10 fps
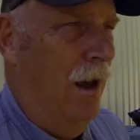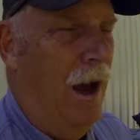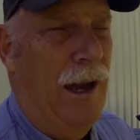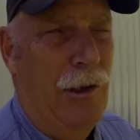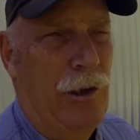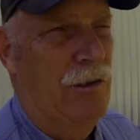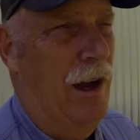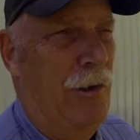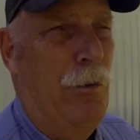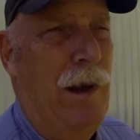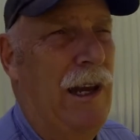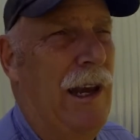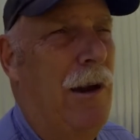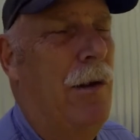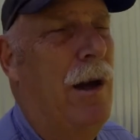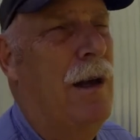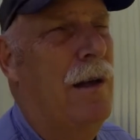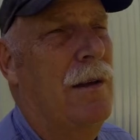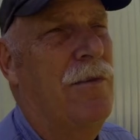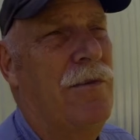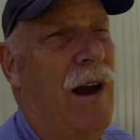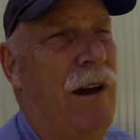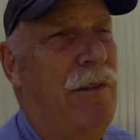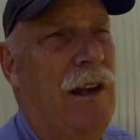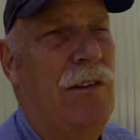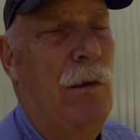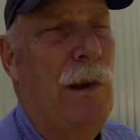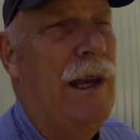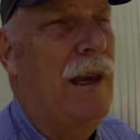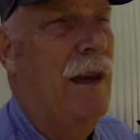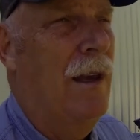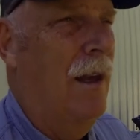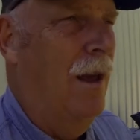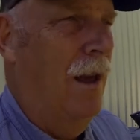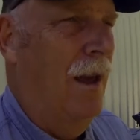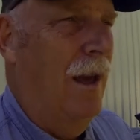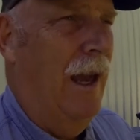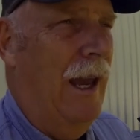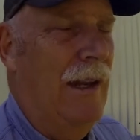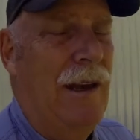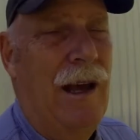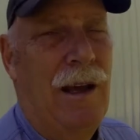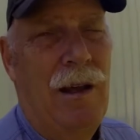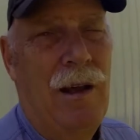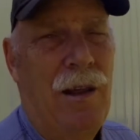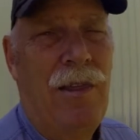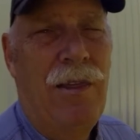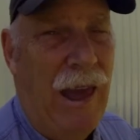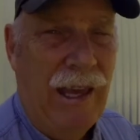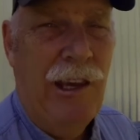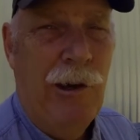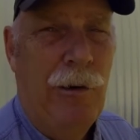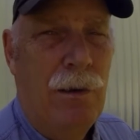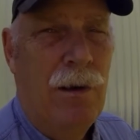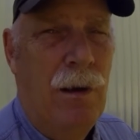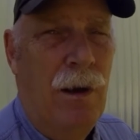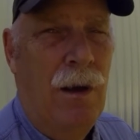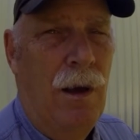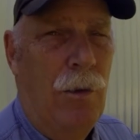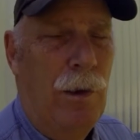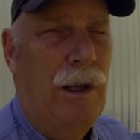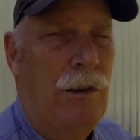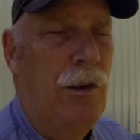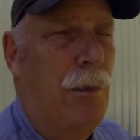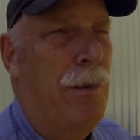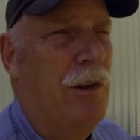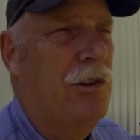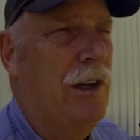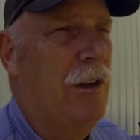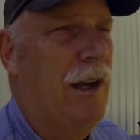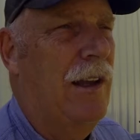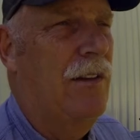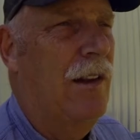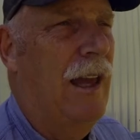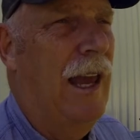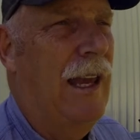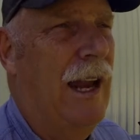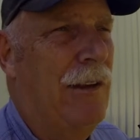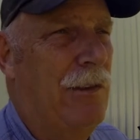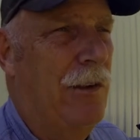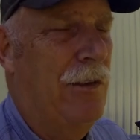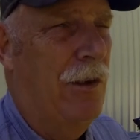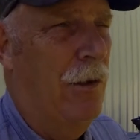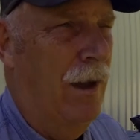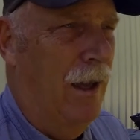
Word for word: on Good Talk Radio, 5 days a week. And thank you. Really do appreciate you guys hanging out there. So